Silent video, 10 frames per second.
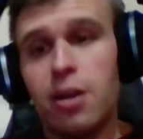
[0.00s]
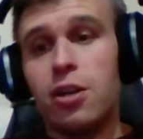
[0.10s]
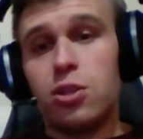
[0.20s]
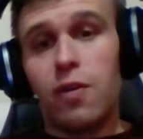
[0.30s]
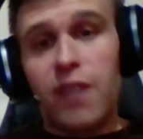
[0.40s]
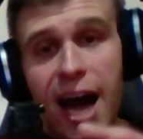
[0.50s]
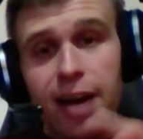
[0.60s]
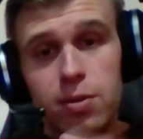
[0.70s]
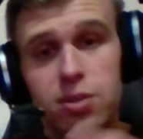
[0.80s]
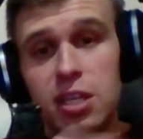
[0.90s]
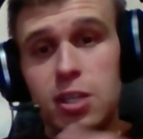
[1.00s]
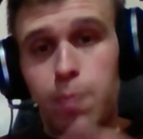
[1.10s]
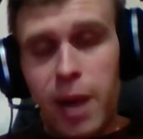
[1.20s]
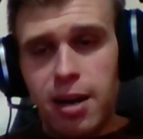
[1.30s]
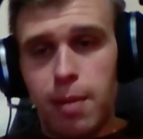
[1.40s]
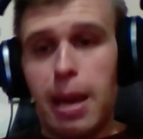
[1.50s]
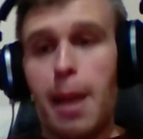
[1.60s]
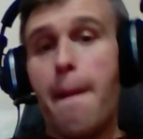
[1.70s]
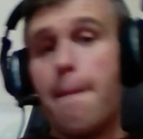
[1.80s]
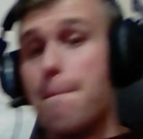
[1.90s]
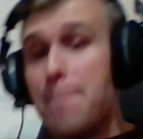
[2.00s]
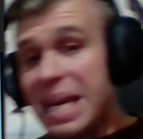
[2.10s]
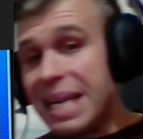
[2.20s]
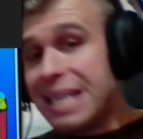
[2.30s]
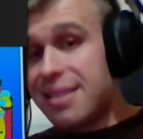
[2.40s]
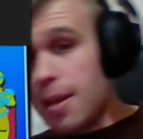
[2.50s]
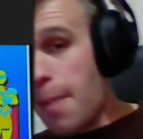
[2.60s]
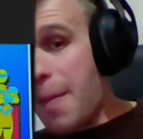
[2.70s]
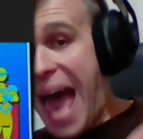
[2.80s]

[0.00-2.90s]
So if I don't see Spider Man beating some